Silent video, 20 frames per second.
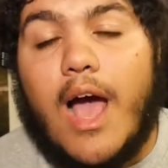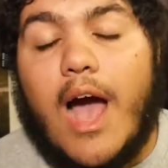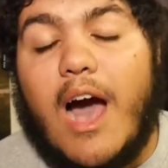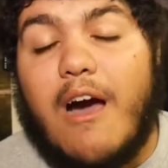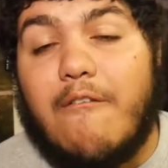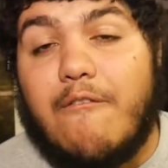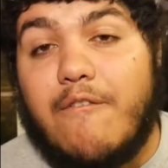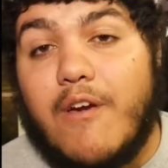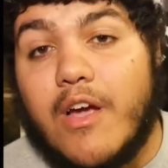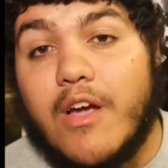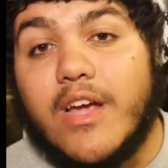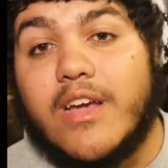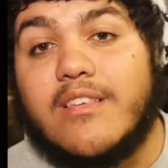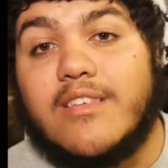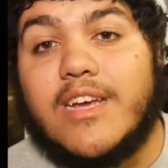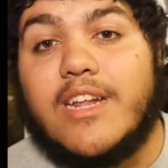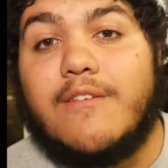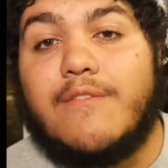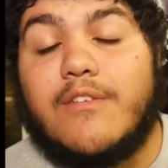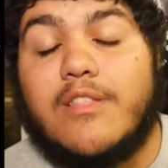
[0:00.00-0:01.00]
I'm very
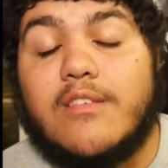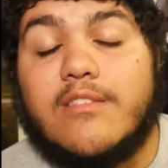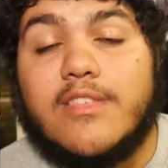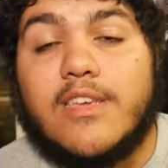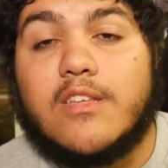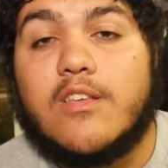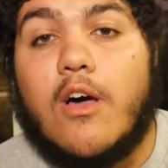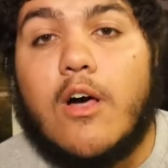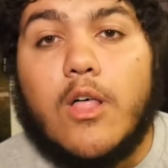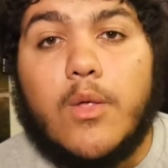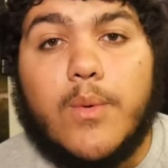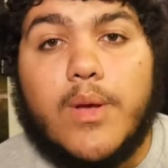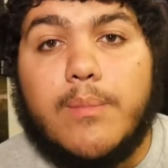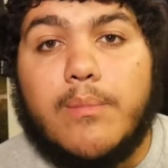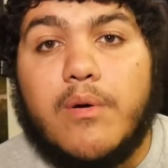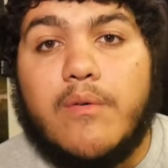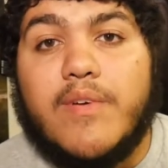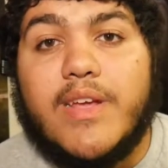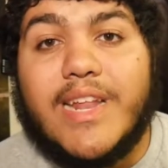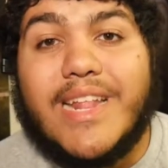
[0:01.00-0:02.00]
excited for this next Halloween
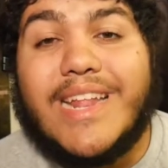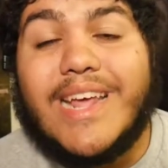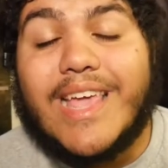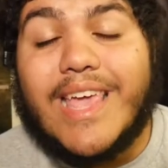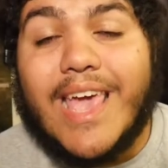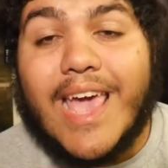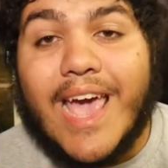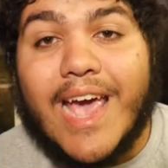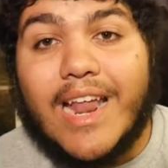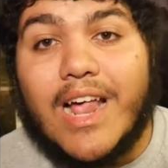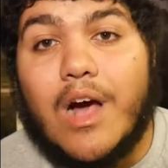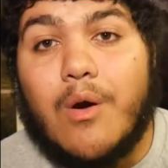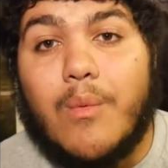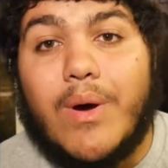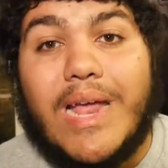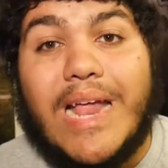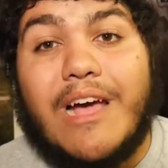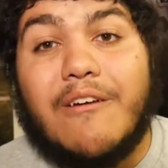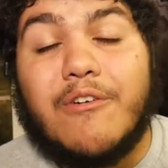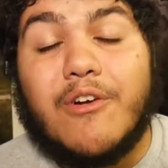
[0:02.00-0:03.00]
movie, and I cannot
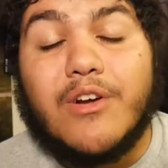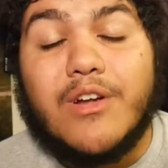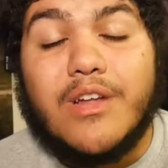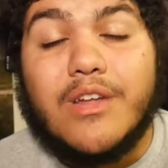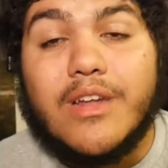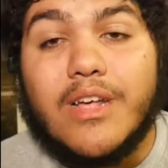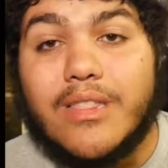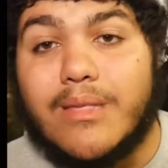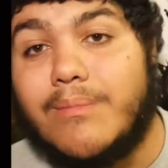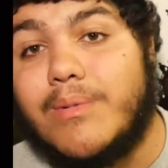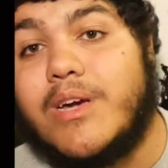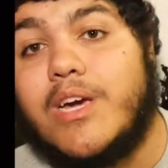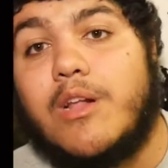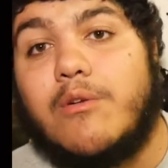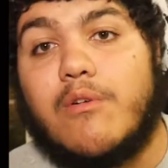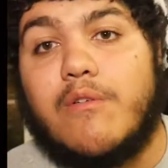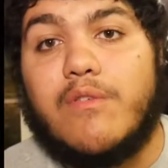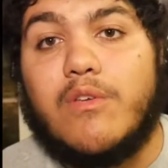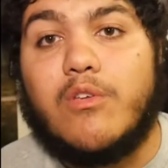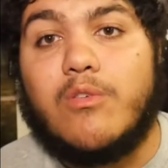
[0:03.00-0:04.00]
wait. I've heard nothing but
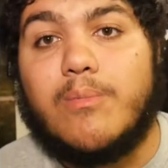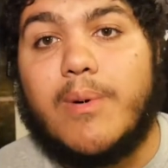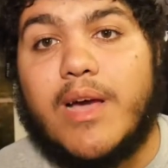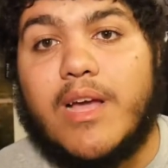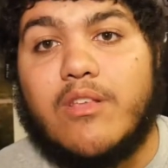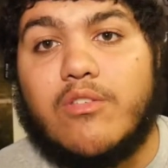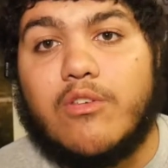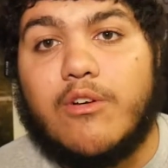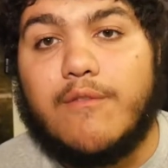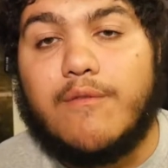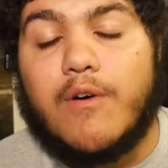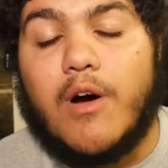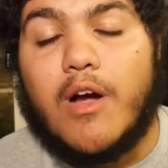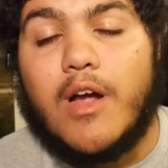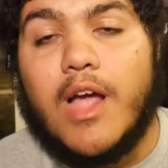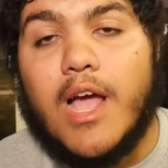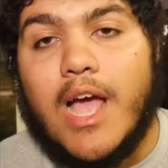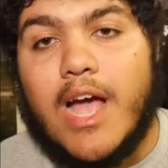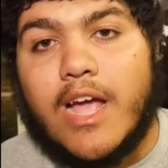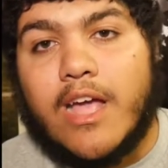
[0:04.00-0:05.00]
good reviews by it so
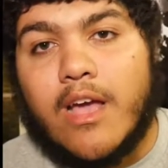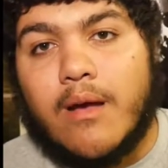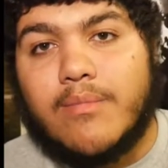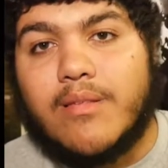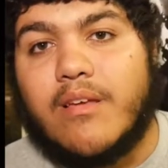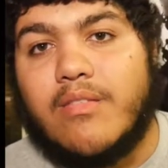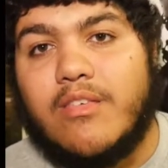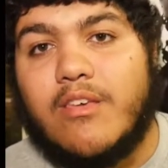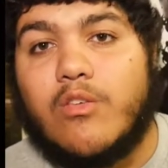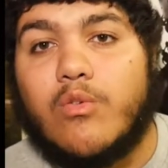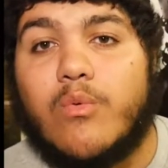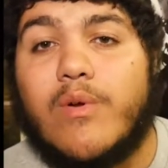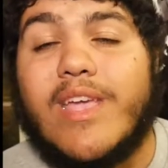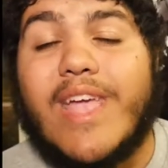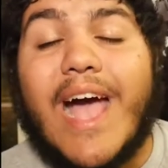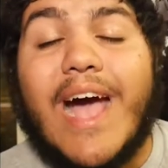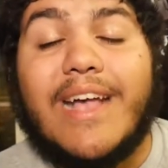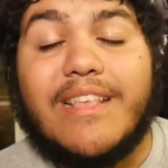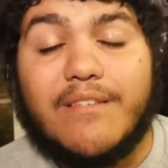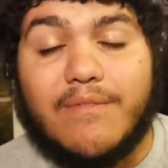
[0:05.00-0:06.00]
far. Comes out this
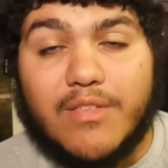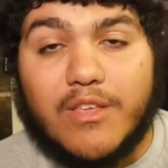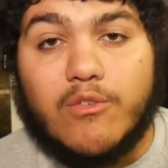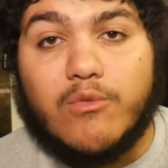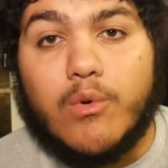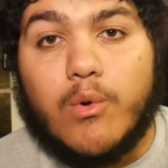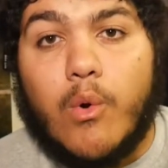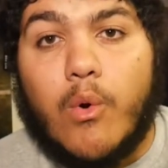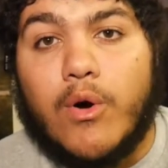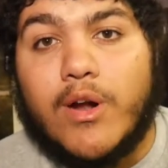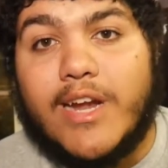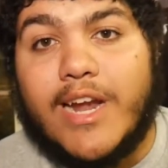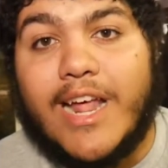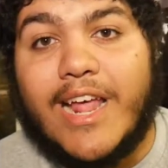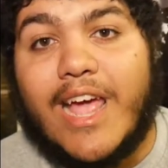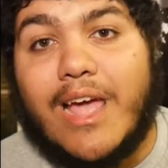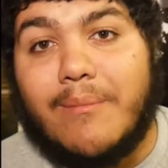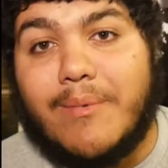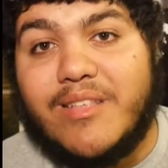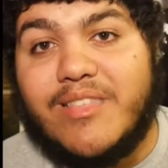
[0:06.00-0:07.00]
week as of this recording.
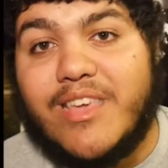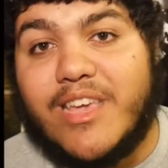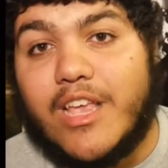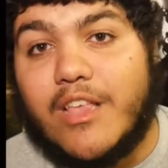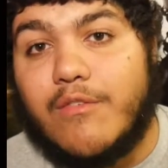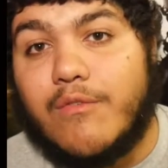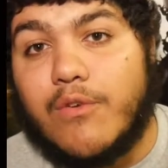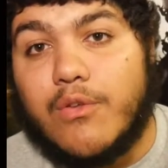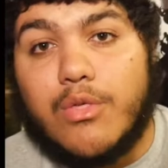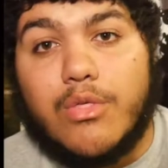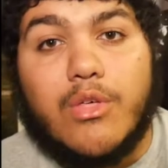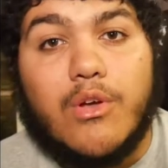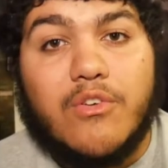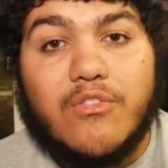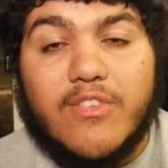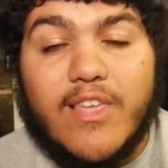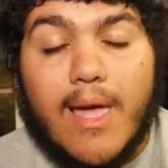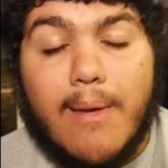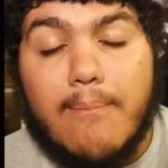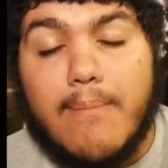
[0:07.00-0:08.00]
I got my tickets for
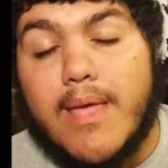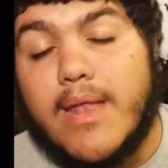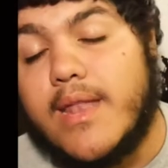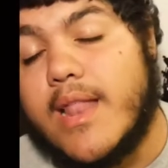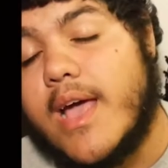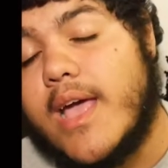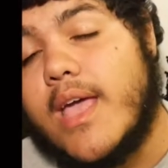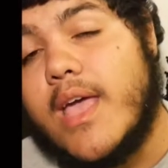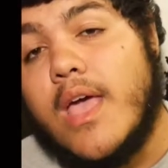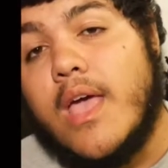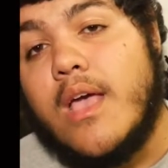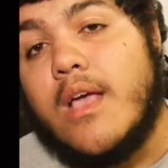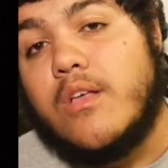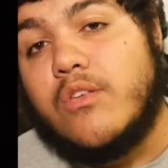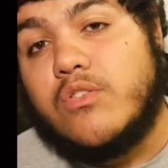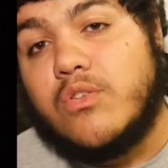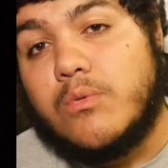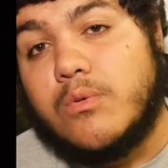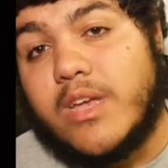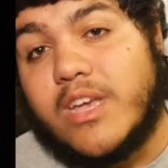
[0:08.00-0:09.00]
Thursday at midnight,
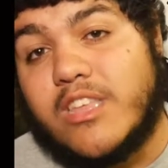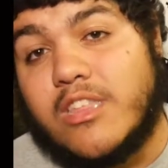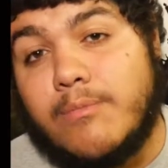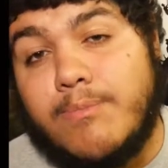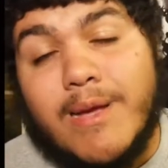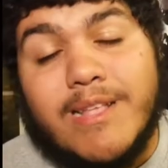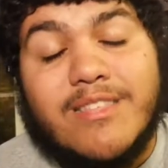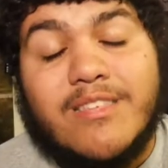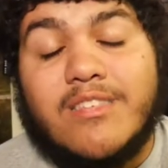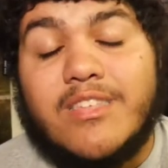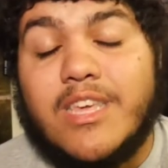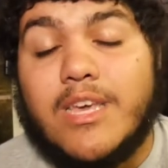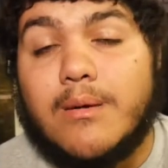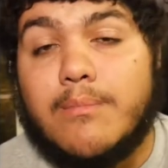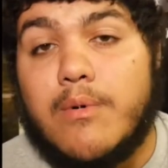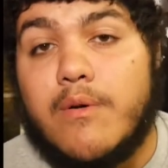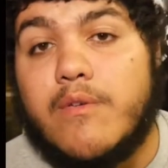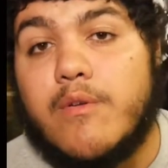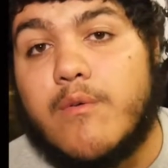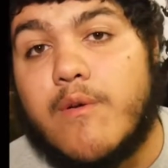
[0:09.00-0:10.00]
so expect to see a
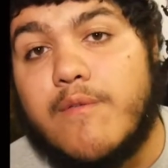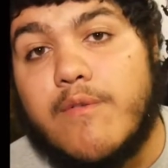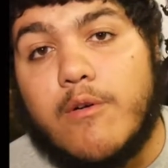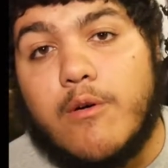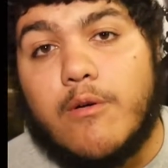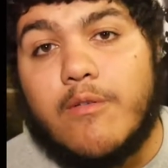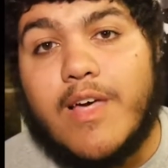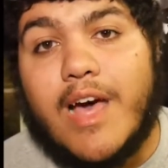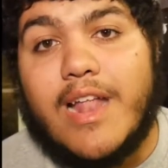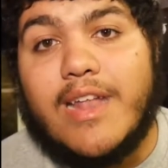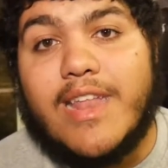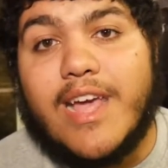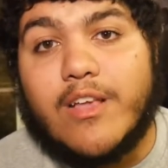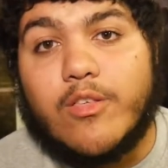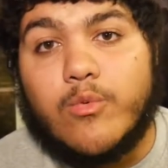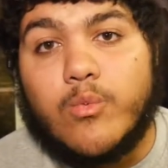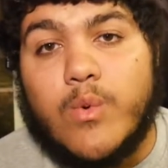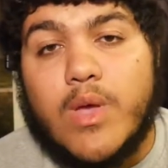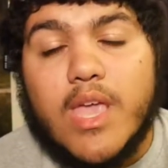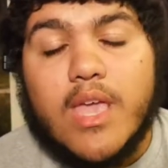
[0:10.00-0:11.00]
movie review of that
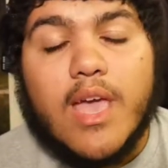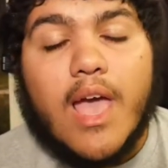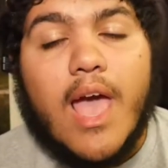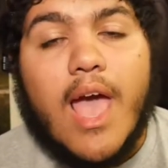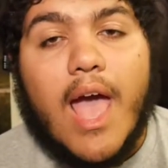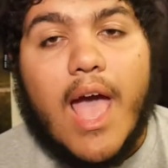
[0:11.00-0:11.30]
next week.